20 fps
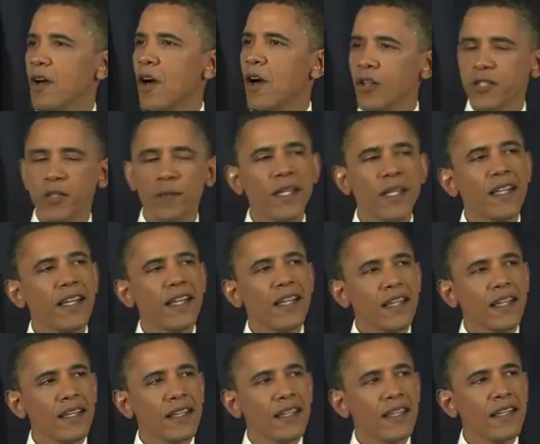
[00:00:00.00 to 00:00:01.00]

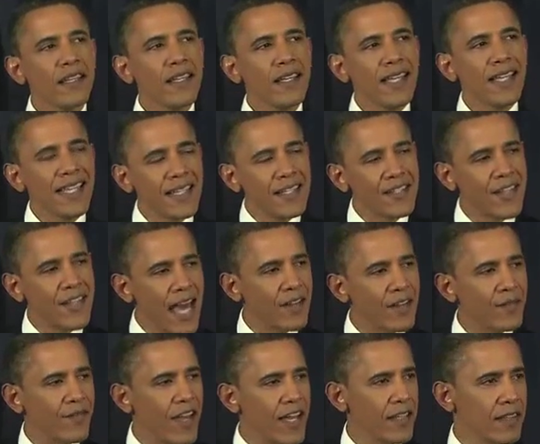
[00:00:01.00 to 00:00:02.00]
Ultimately, it is
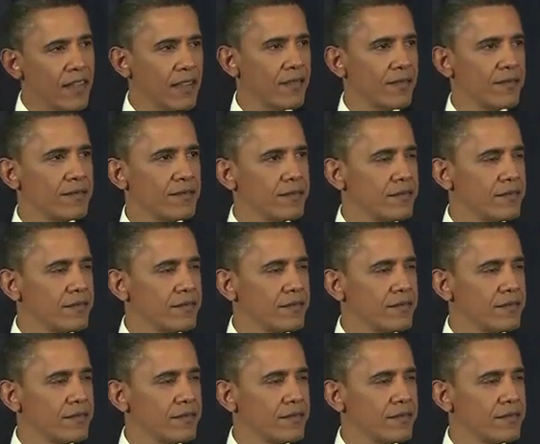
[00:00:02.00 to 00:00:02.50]
that faith,